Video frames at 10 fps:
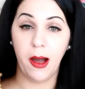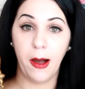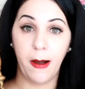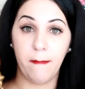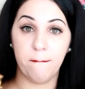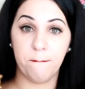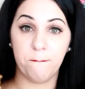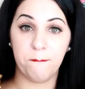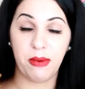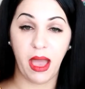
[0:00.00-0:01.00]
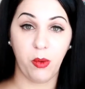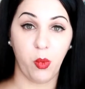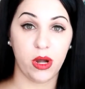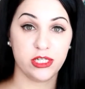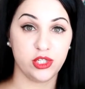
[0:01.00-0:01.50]
Um, I
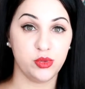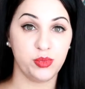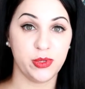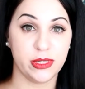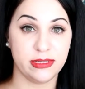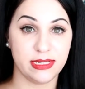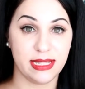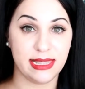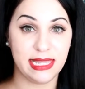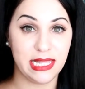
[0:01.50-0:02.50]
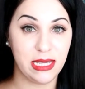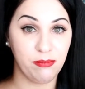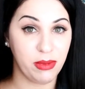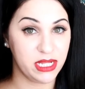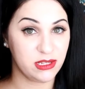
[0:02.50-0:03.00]
want to put Lily
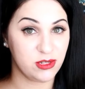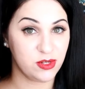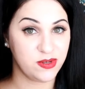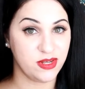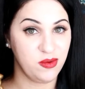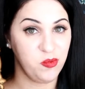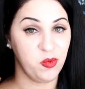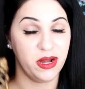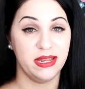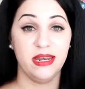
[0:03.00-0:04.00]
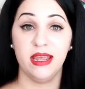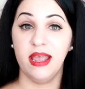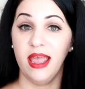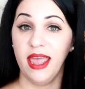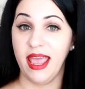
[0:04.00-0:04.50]
Munster in one
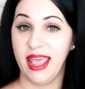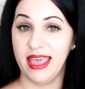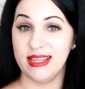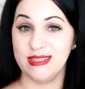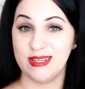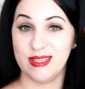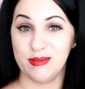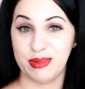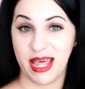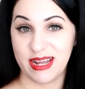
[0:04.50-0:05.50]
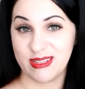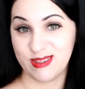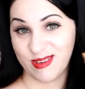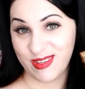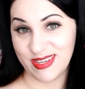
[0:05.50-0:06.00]
and the Black
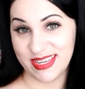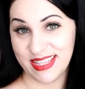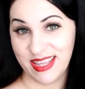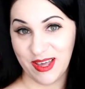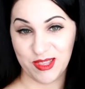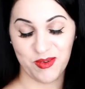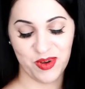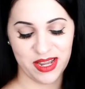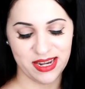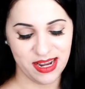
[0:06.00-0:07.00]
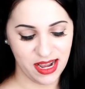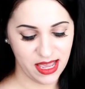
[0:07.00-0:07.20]
Dahlia in the other one.